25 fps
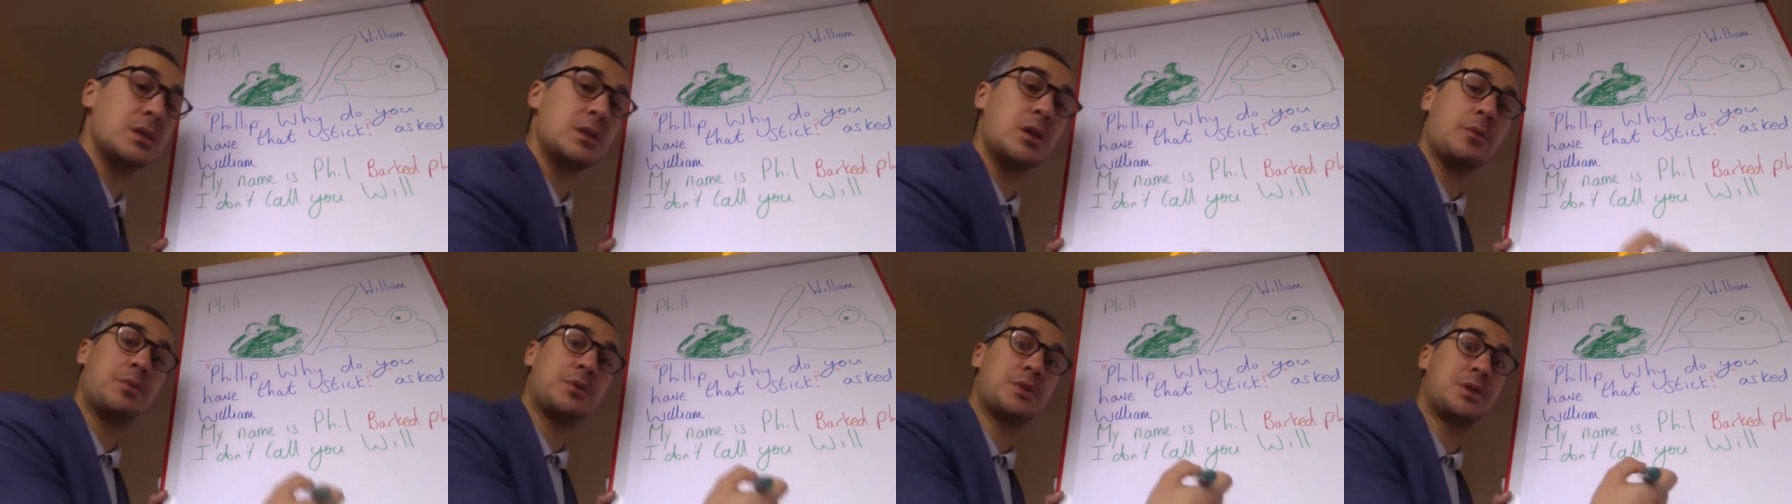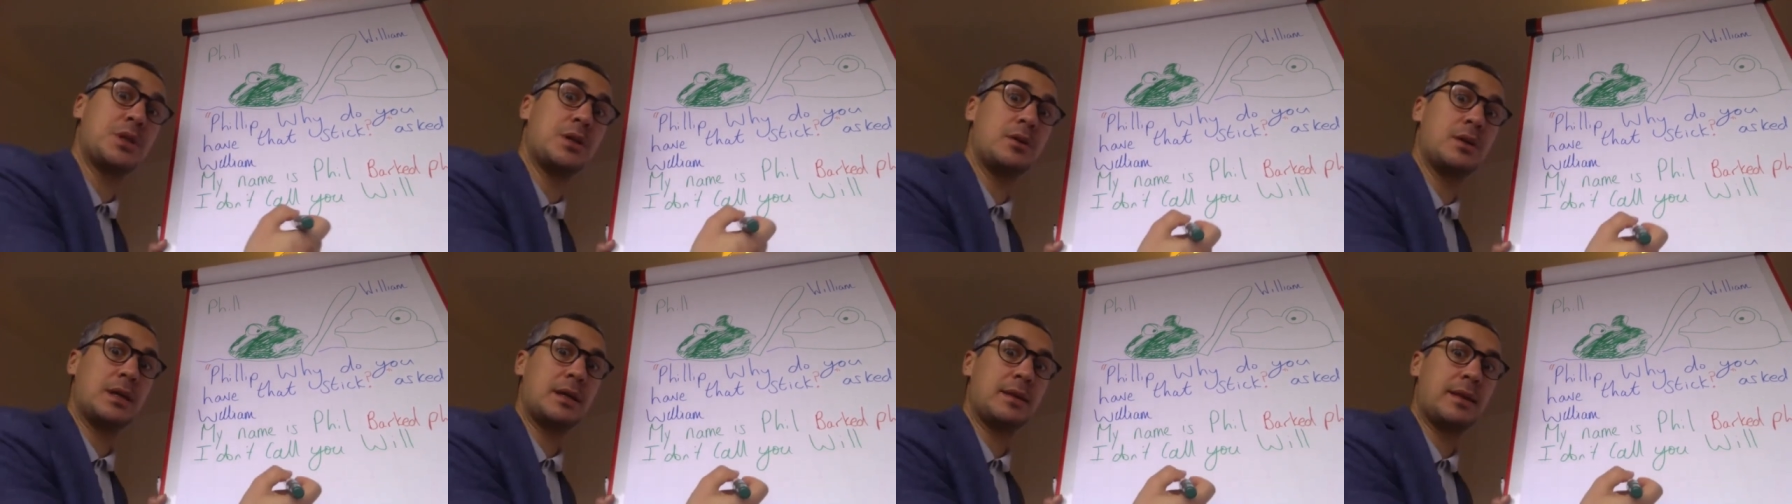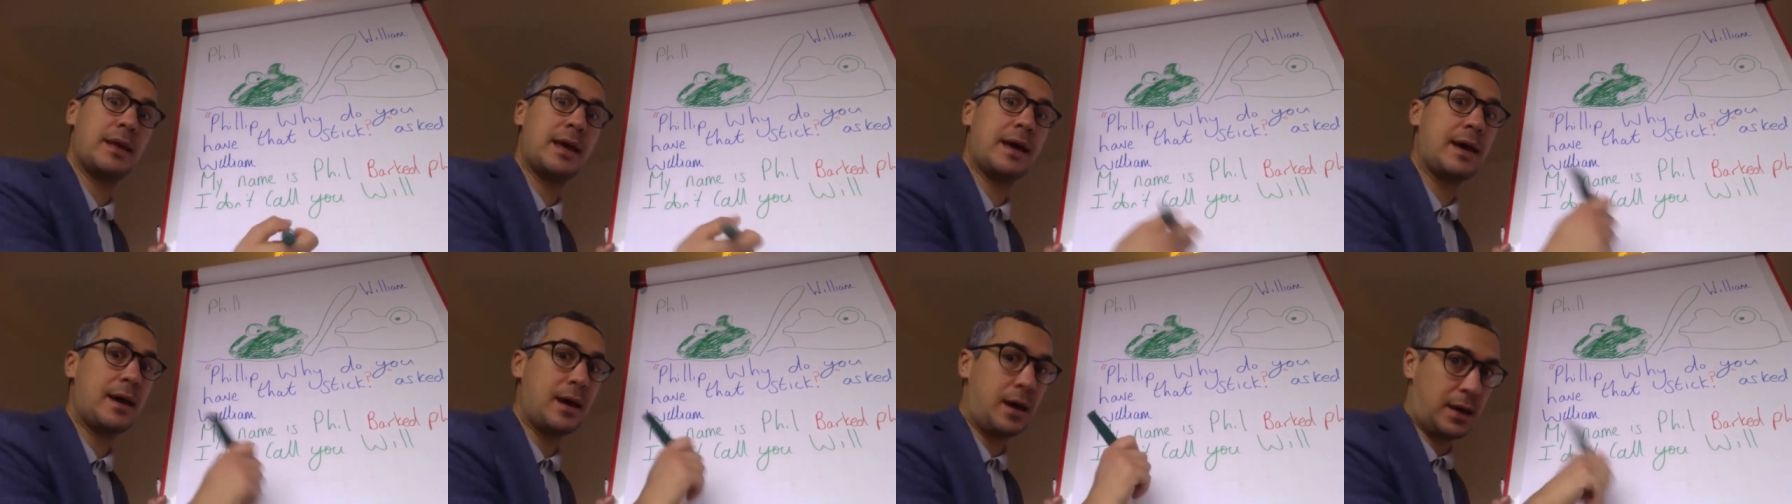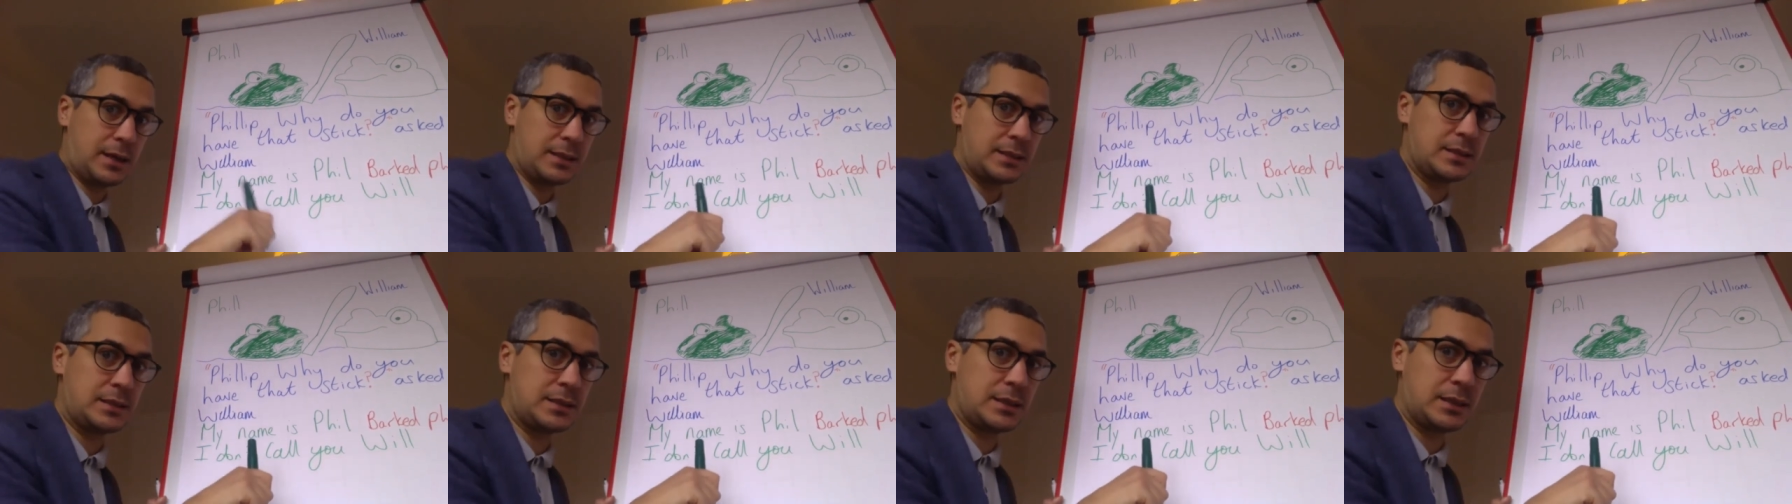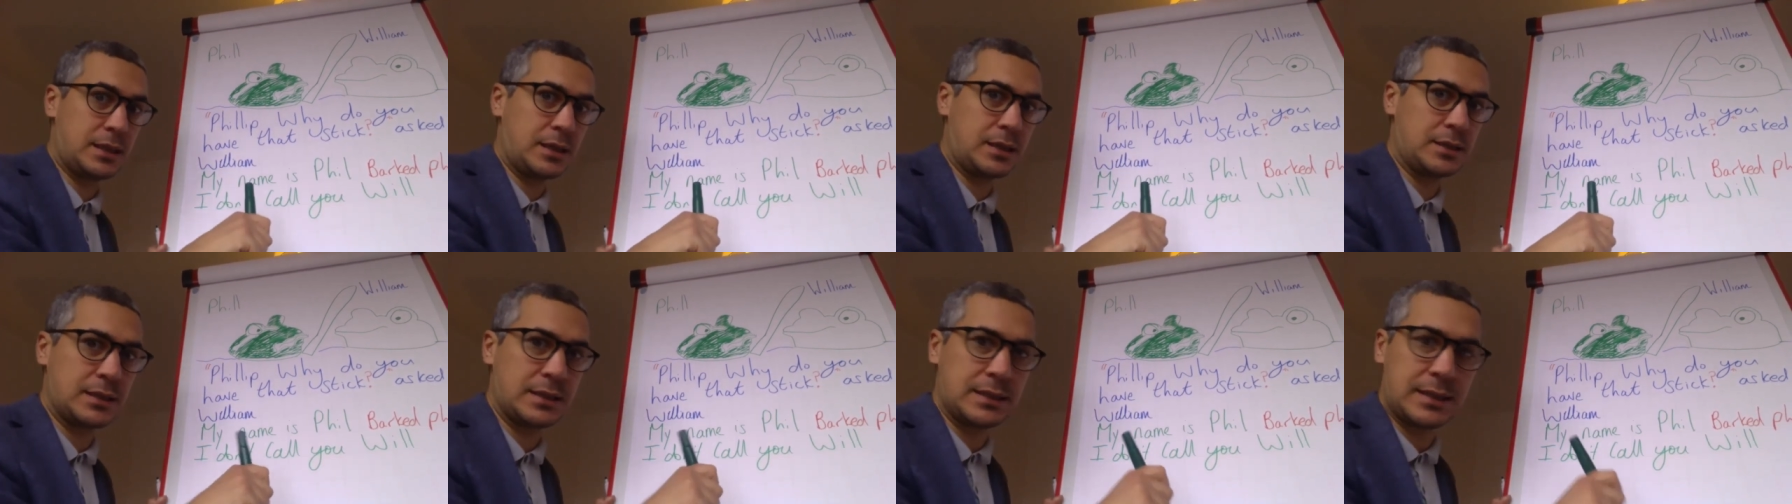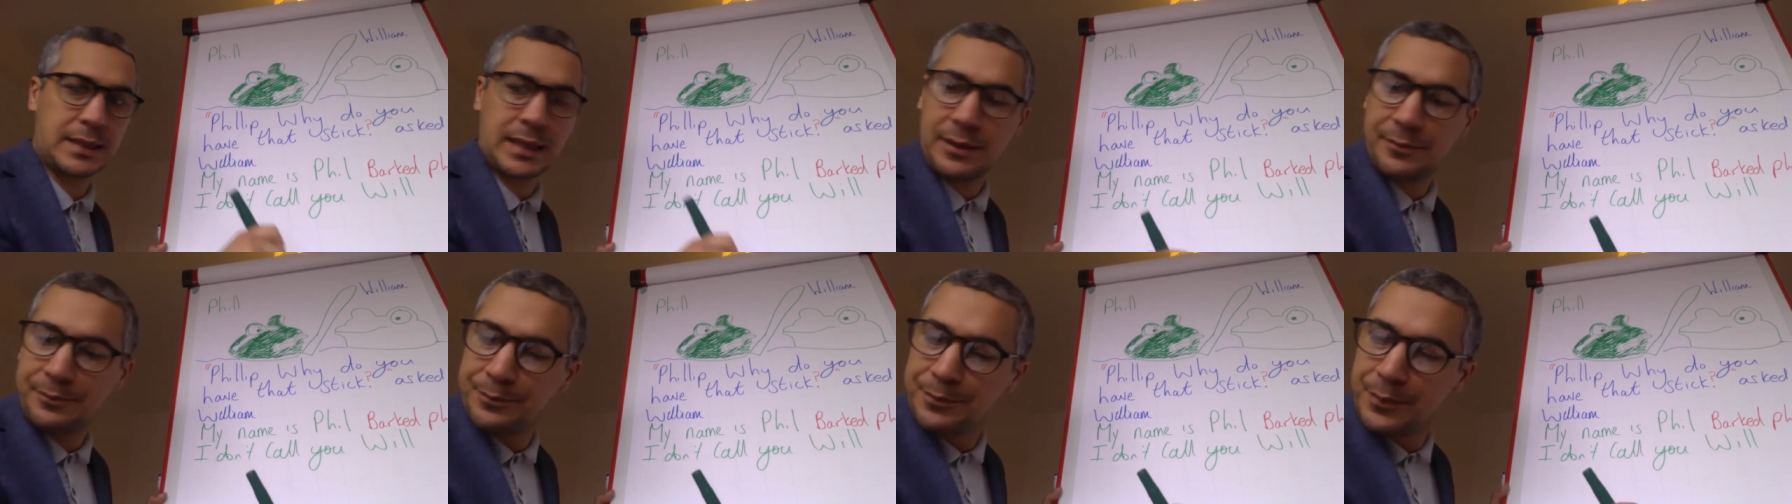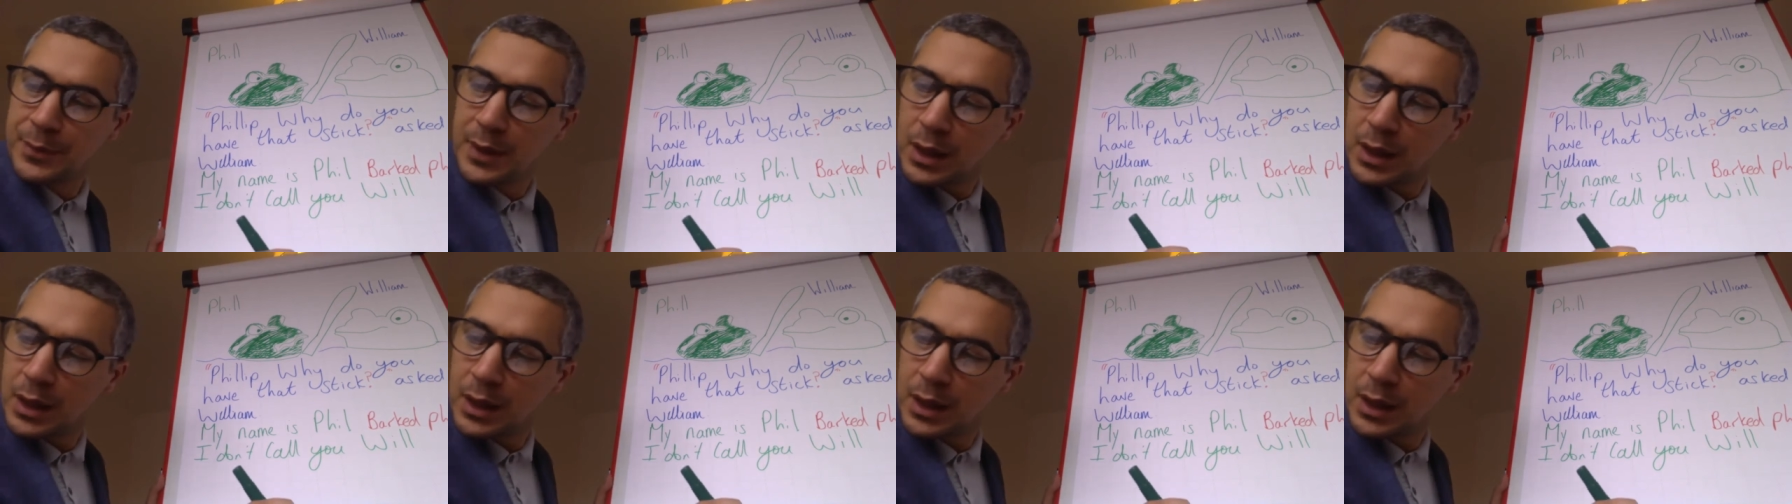opportunity there. I turned it down.